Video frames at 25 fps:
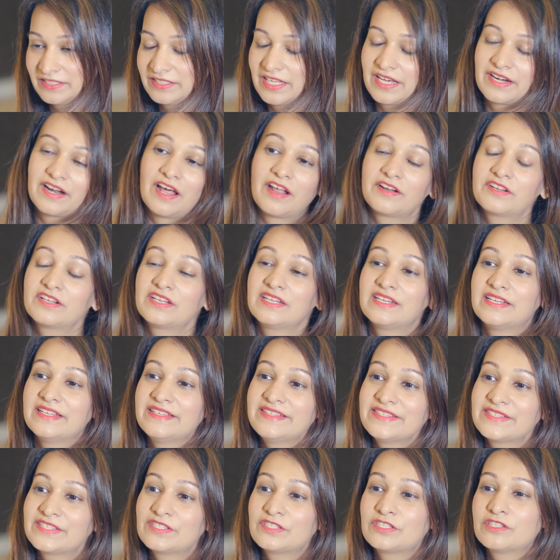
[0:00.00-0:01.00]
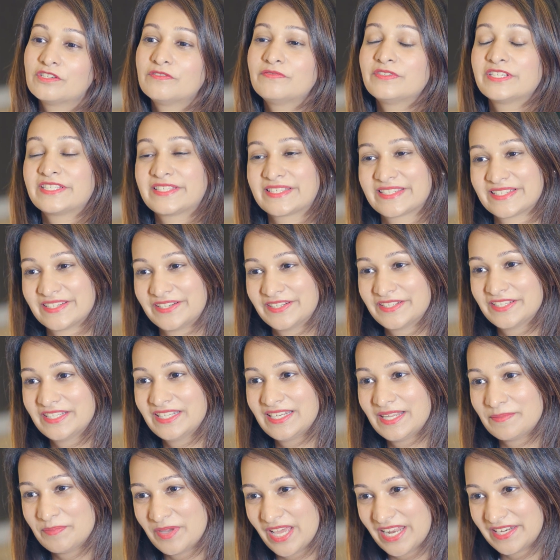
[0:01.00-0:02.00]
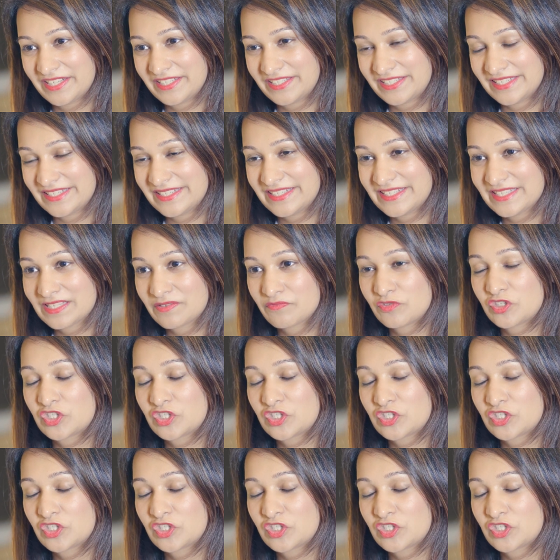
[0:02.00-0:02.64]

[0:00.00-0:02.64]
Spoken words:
there are a list of external amenities